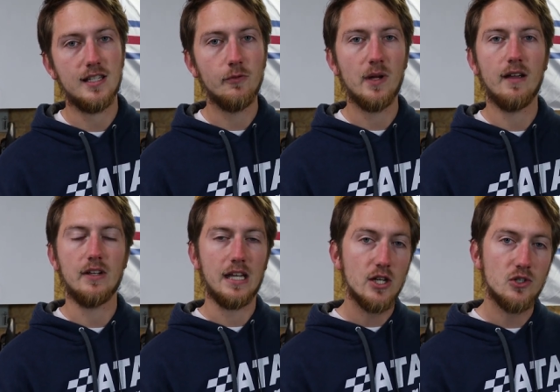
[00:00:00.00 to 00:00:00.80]
see if we have
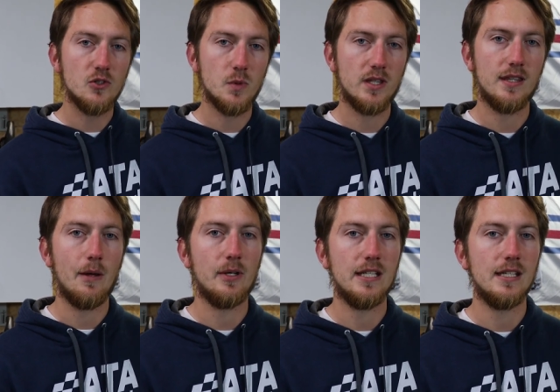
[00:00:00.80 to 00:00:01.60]
any issues with it
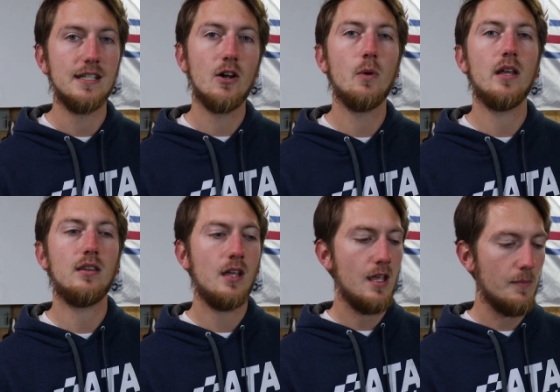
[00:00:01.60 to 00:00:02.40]
that we need to deal
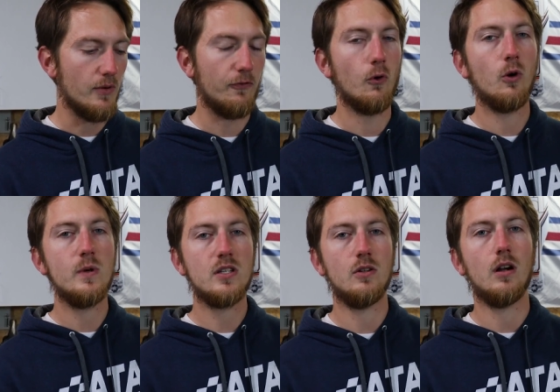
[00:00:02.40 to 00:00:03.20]
with before
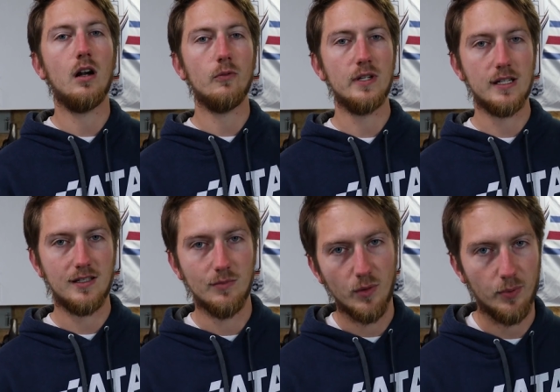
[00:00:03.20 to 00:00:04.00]
we start our
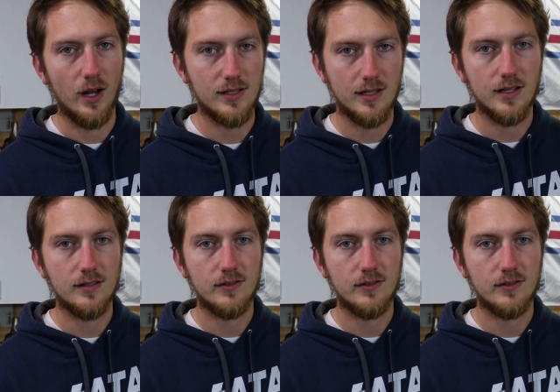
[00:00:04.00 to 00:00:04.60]
reassemble process.